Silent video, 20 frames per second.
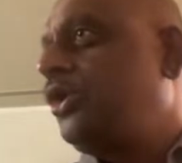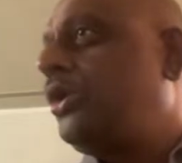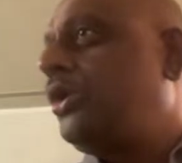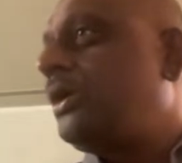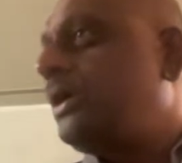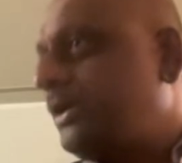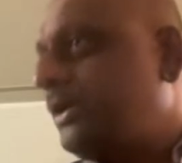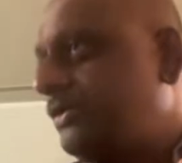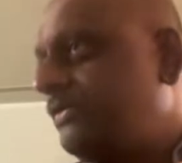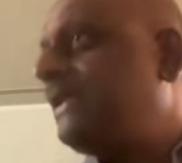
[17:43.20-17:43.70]

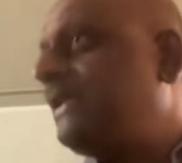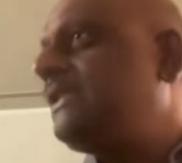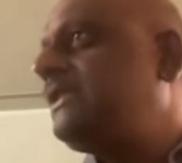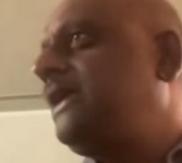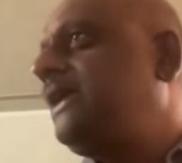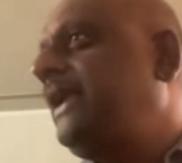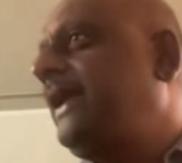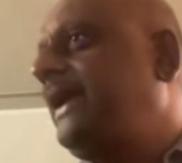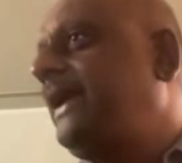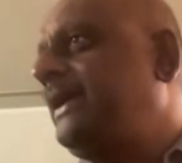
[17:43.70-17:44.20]
on
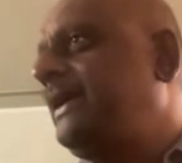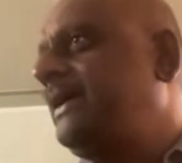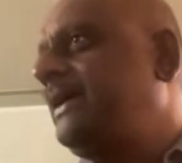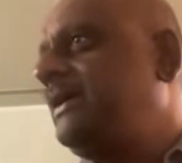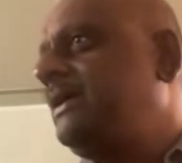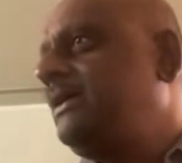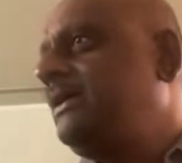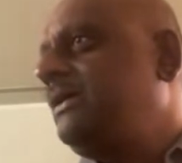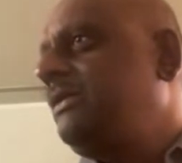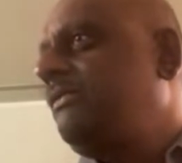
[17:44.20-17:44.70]
12th day,
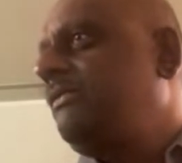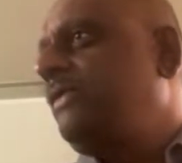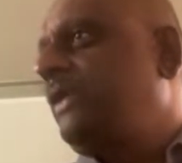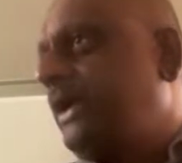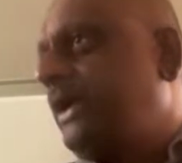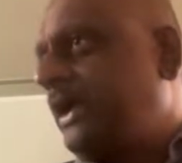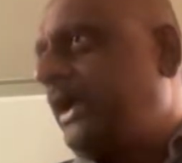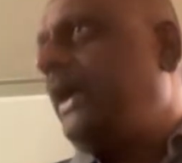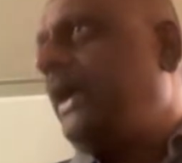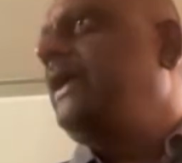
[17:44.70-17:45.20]

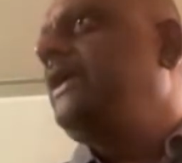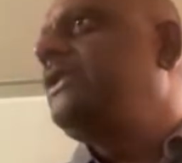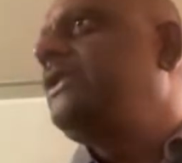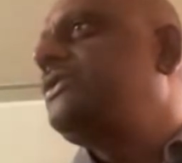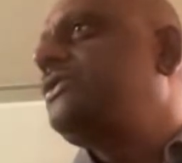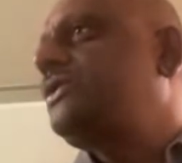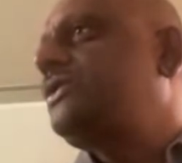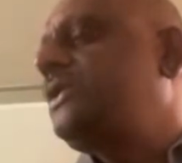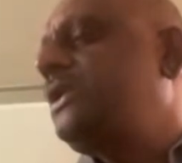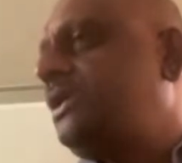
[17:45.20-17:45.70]
very high
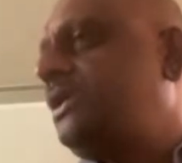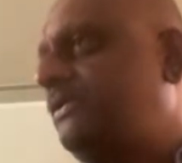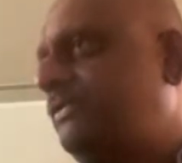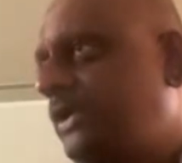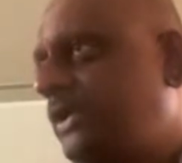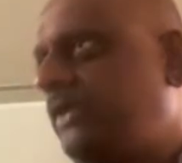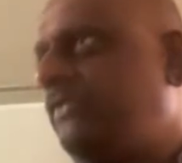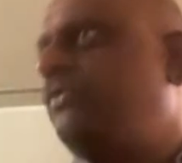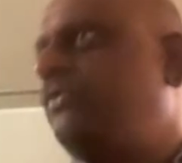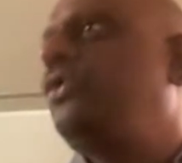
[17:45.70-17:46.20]
estrogen of that